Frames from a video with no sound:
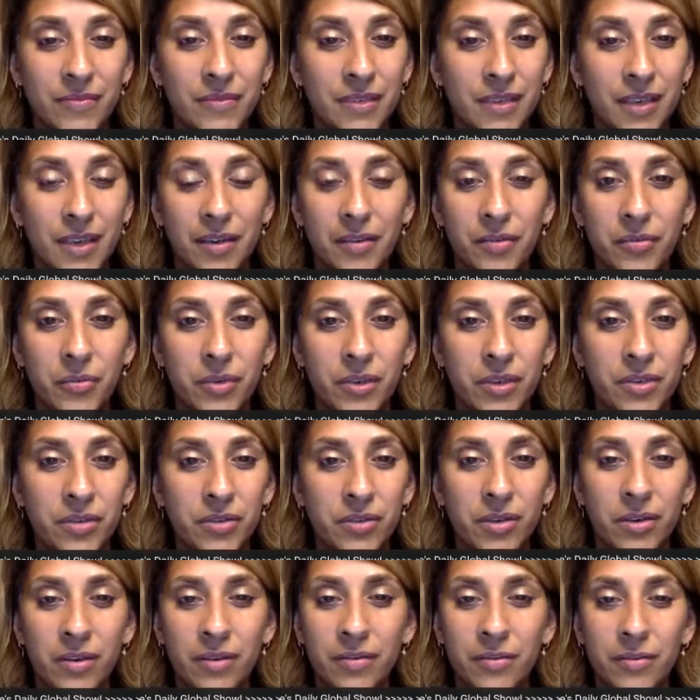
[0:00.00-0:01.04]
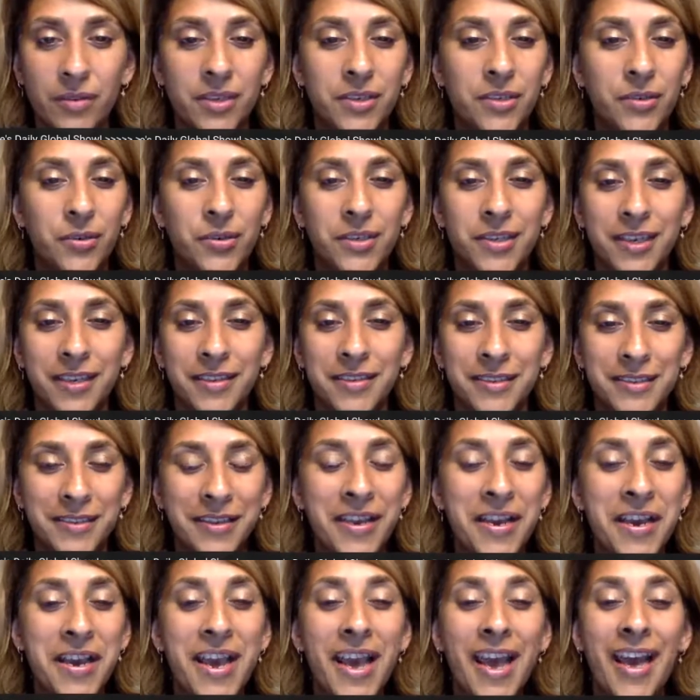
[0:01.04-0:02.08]
Yeah, we do. We do tons
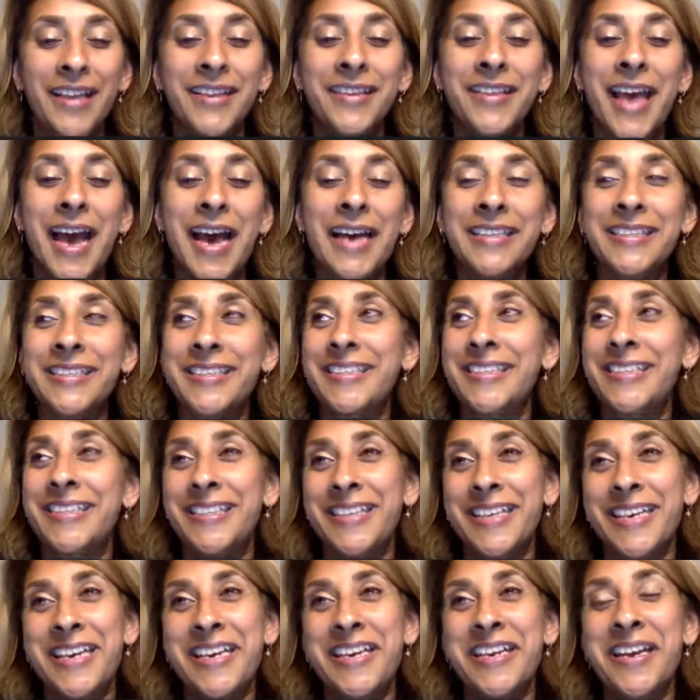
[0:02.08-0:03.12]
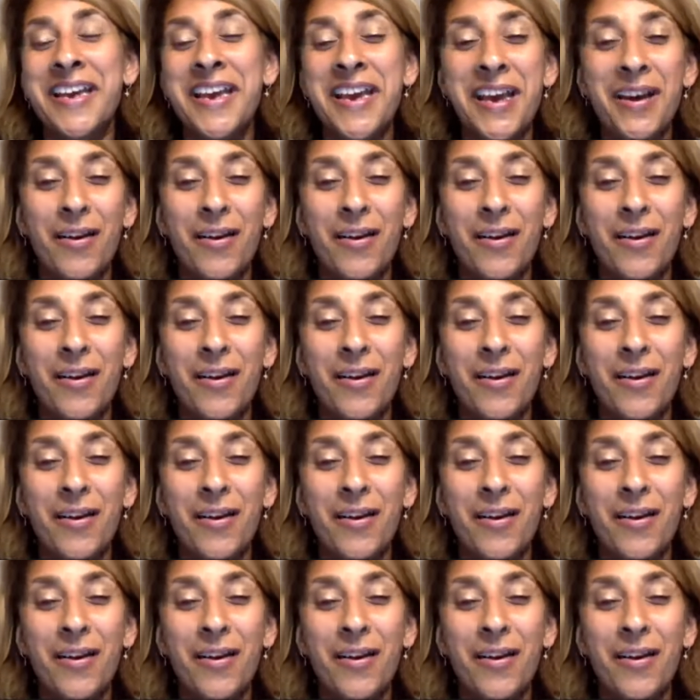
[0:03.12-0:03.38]
of, and that's the thing.